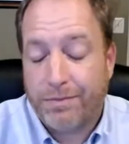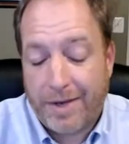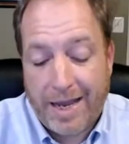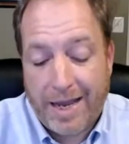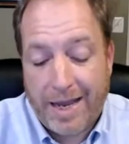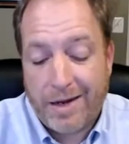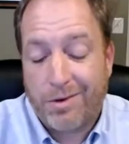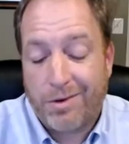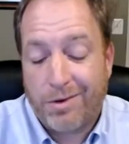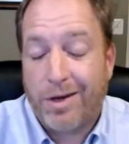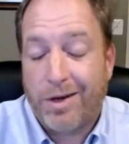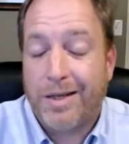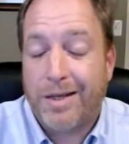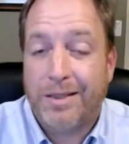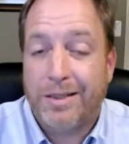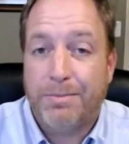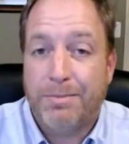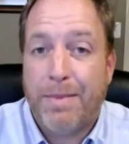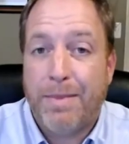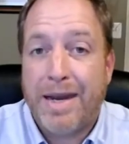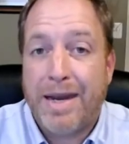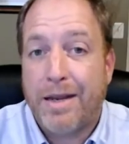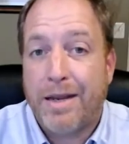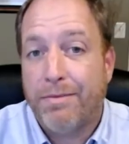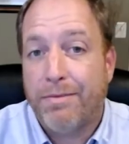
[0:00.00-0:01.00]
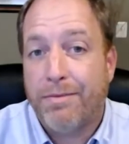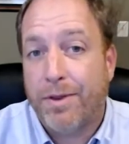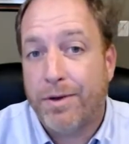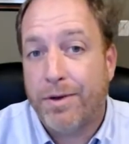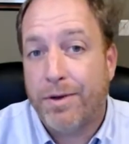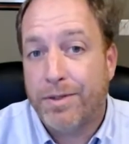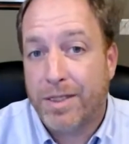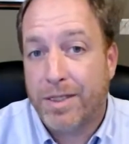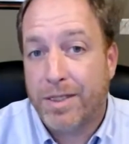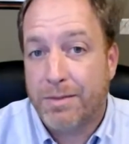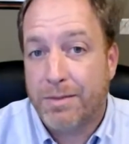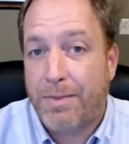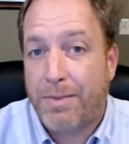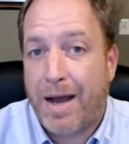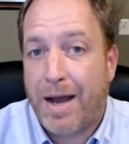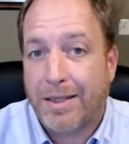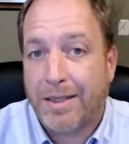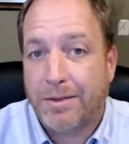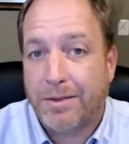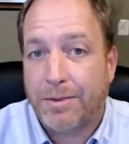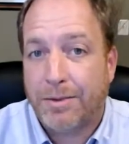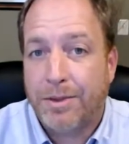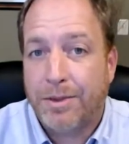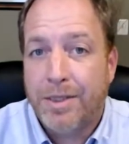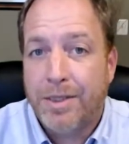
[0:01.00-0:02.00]
handle as many of those as
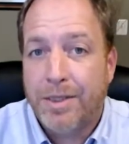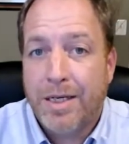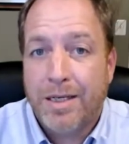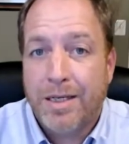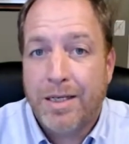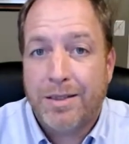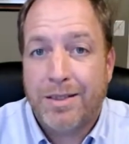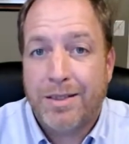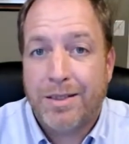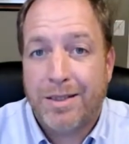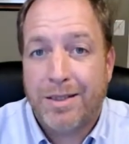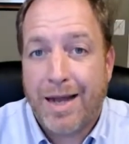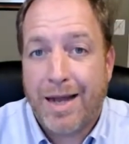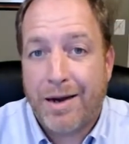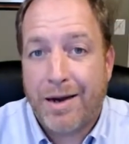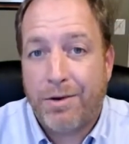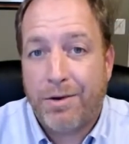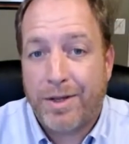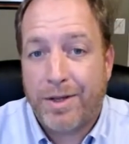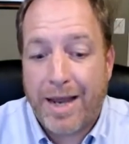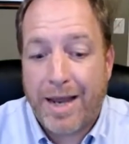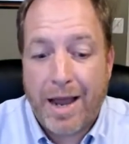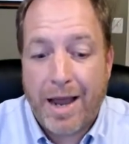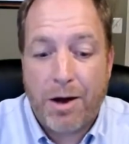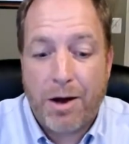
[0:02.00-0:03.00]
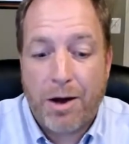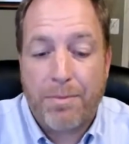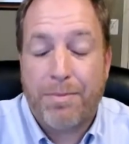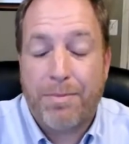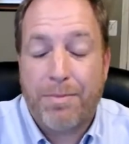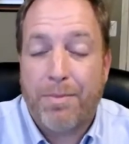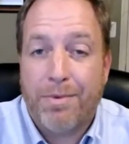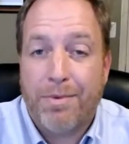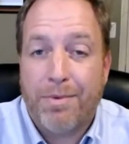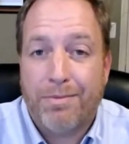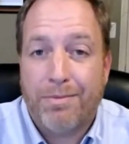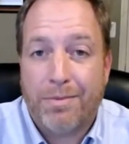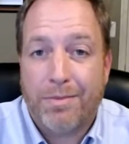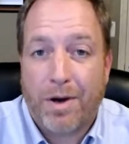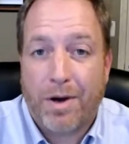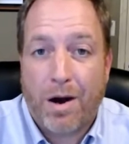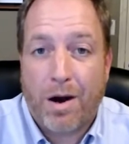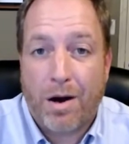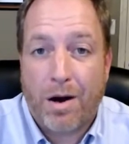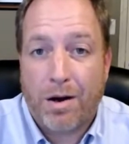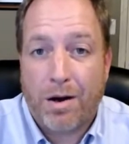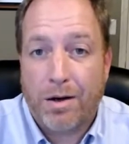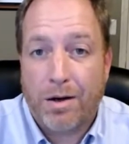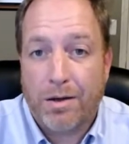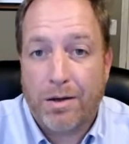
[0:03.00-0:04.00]
possible to not only help
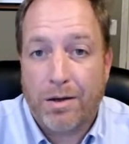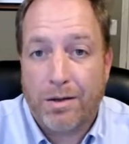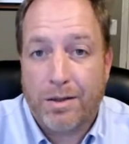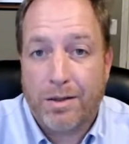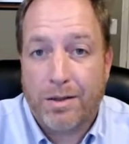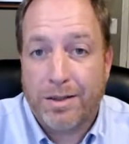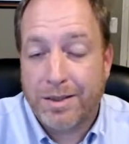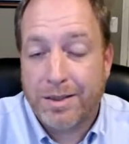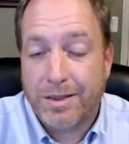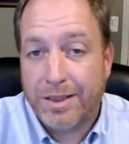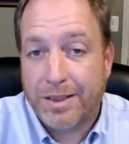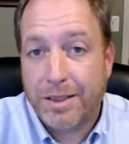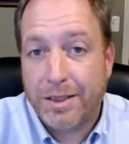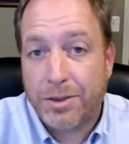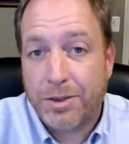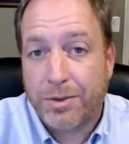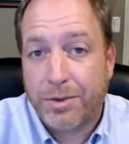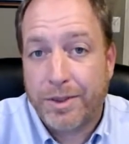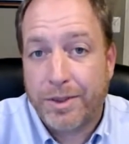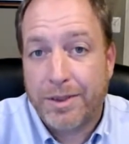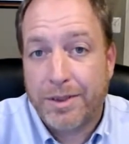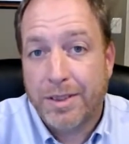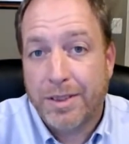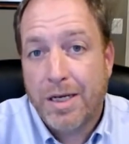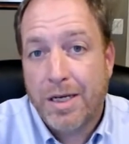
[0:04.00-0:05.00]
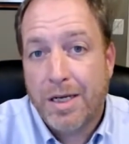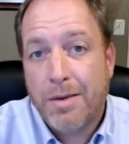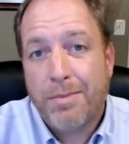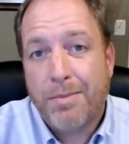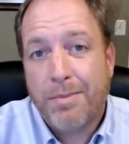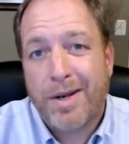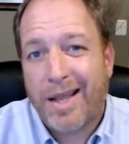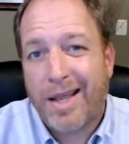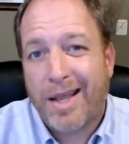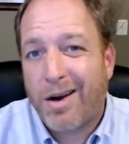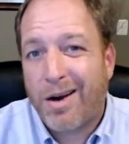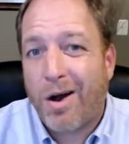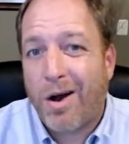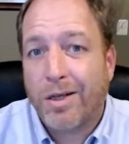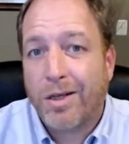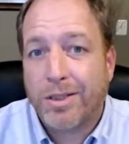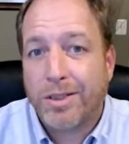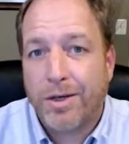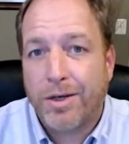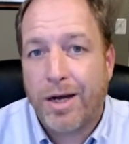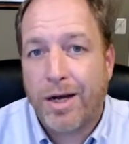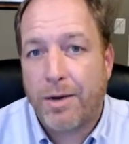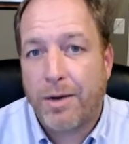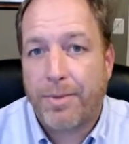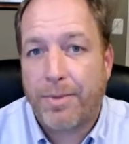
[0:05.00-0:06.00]
our constituents, but then
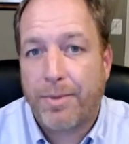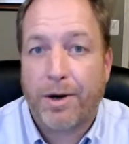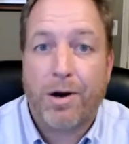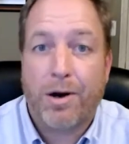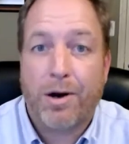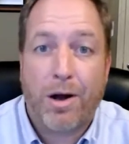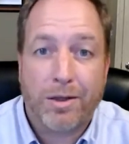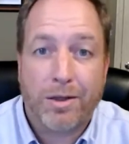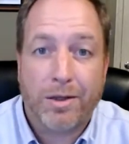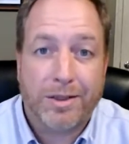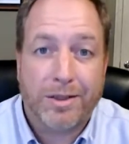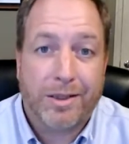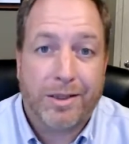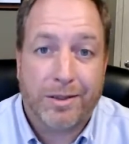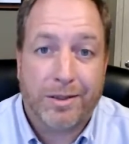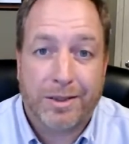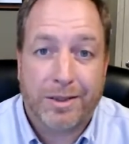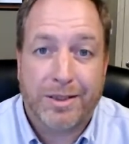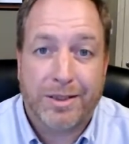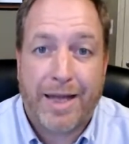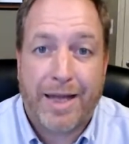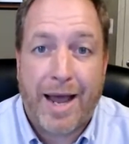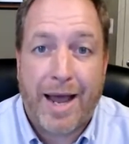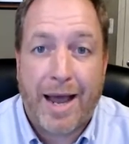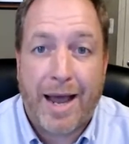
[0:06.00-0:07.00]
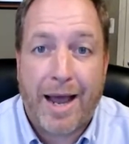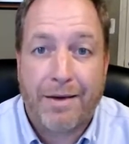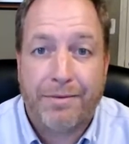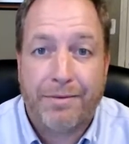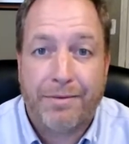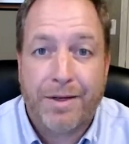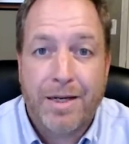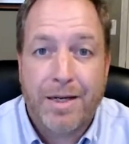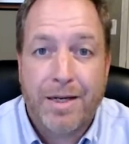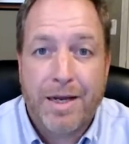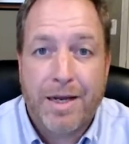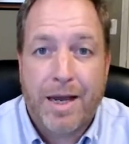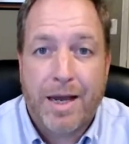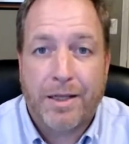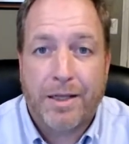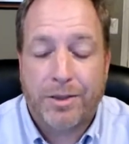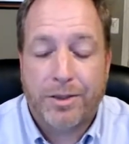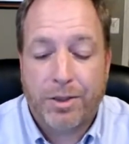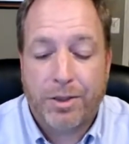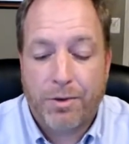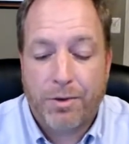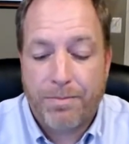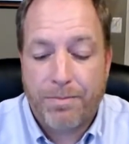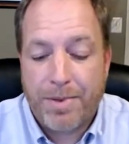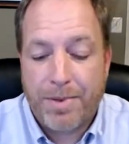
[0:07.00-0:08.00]
also help our call center staff. And
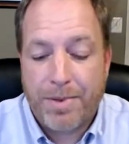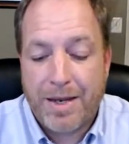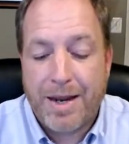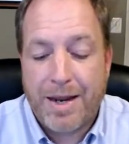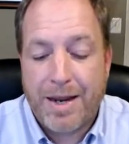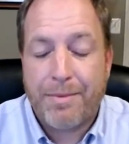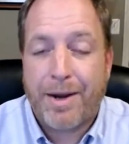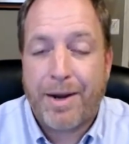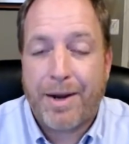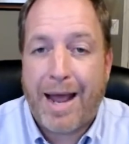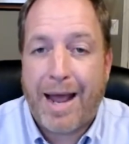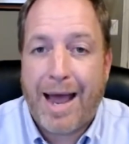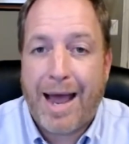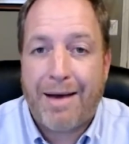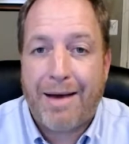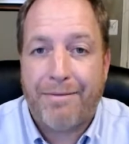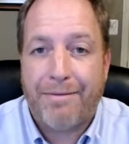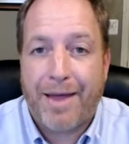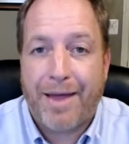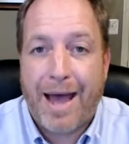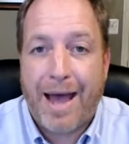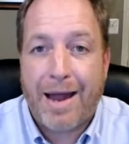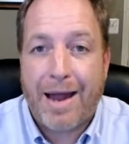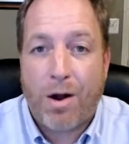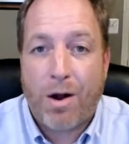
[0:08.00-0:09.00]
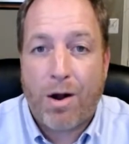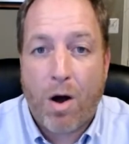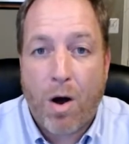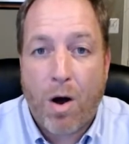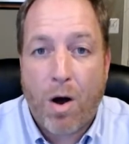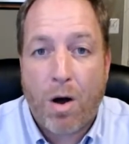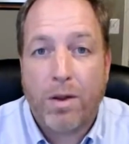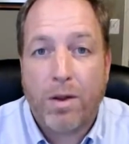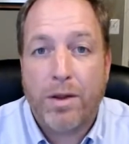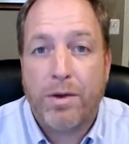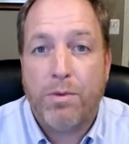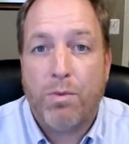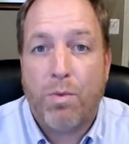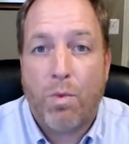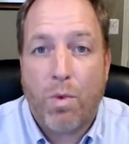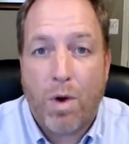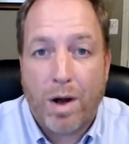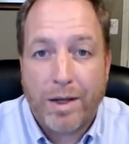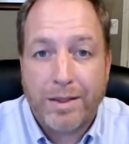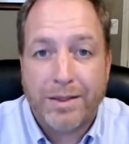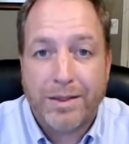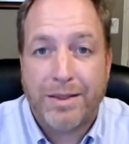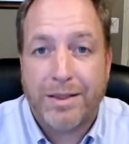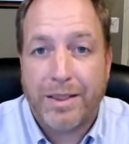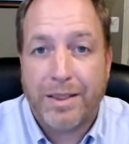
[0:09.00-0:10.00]
so being able to have that all in
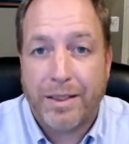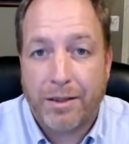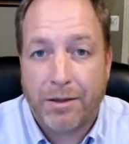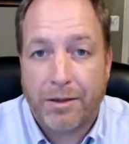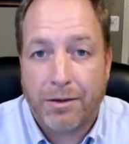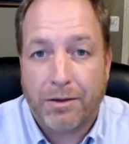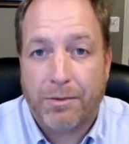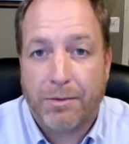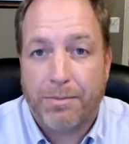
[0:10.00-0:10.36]
one singular